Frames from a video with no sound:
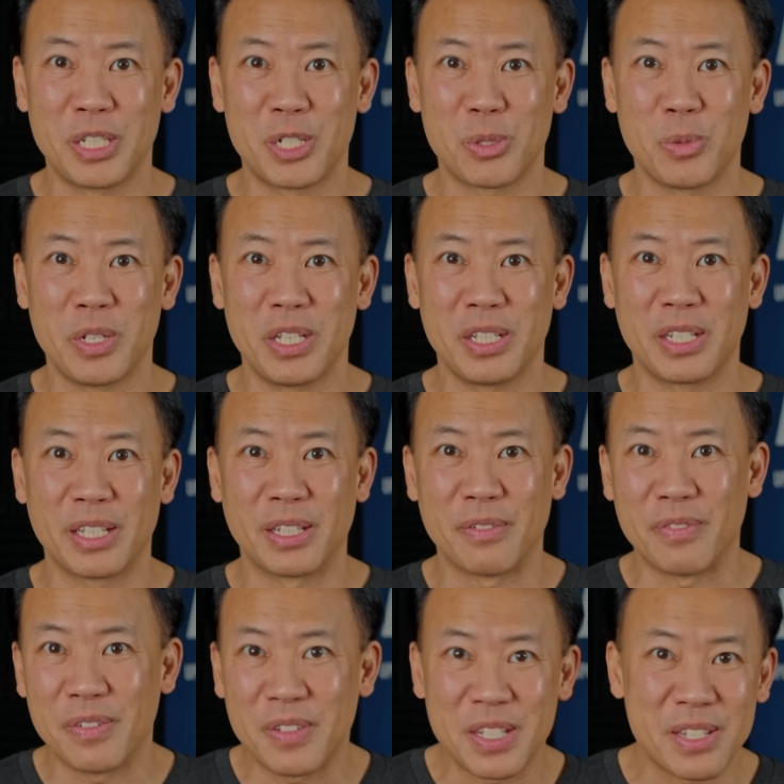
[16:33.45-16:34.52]
each week and the
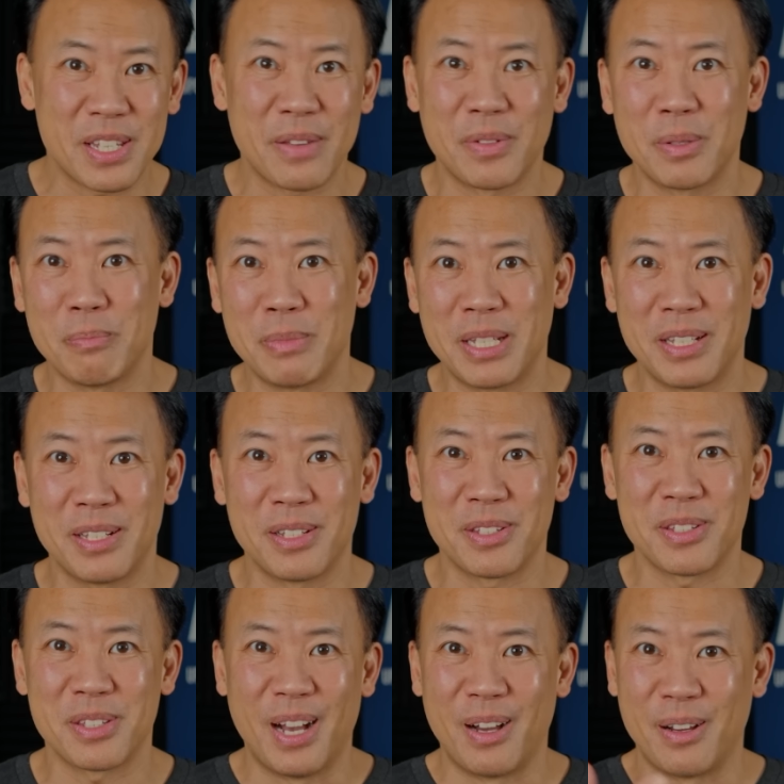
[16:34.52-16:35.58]
57
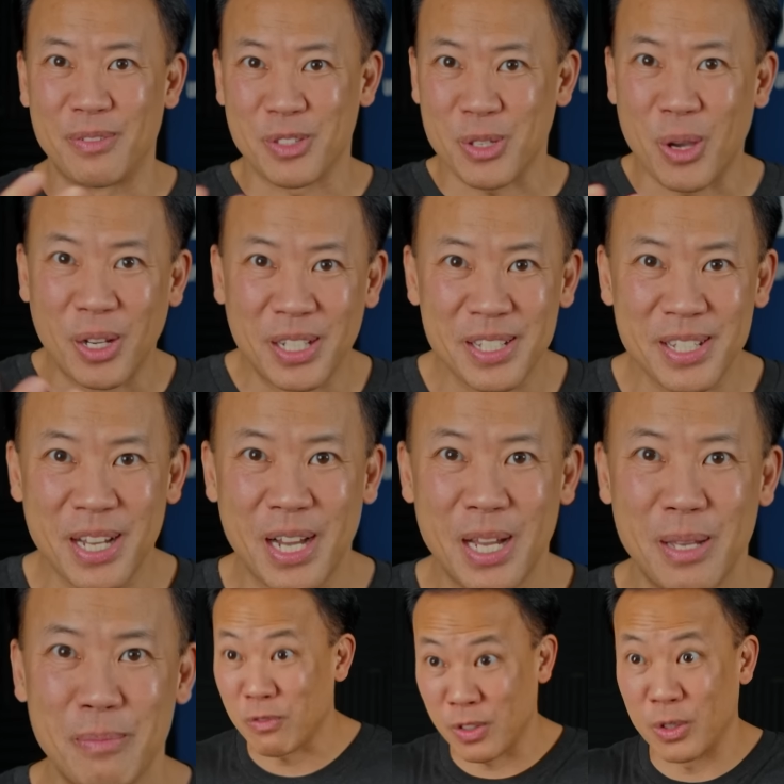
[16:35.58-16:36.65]
minutes of sauna
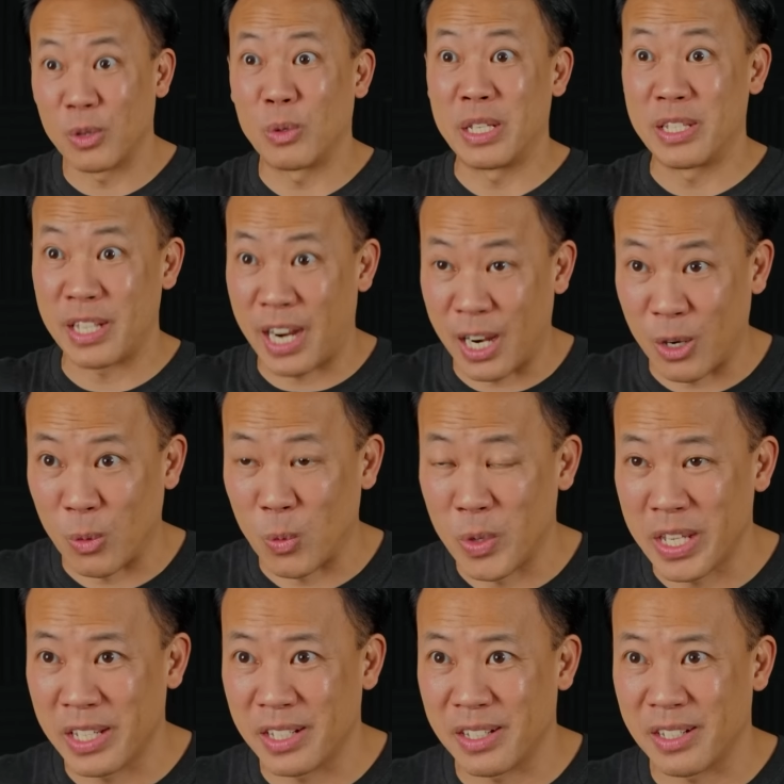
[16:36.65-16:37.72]
time for the entire
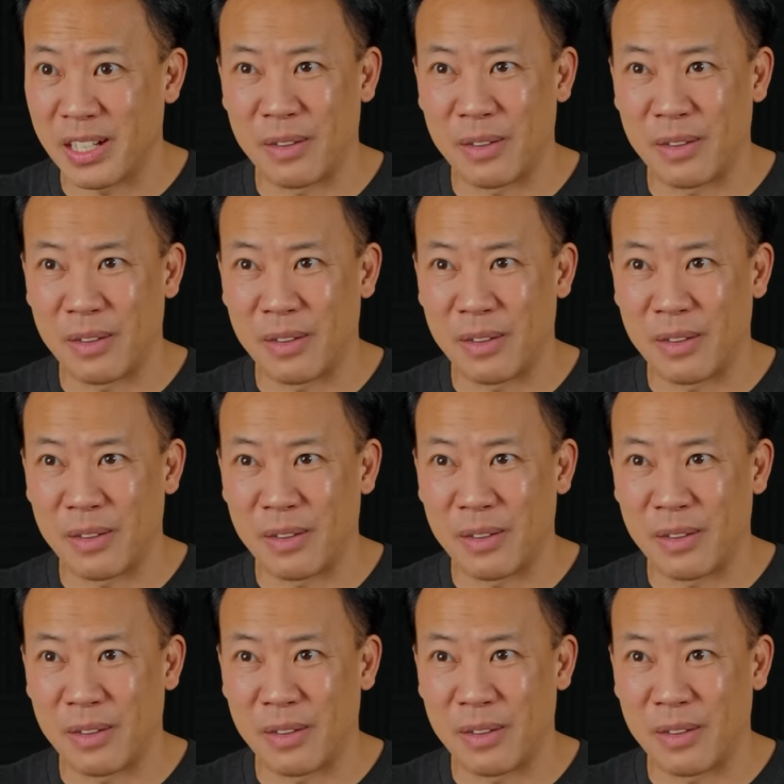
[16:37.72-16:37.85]
week.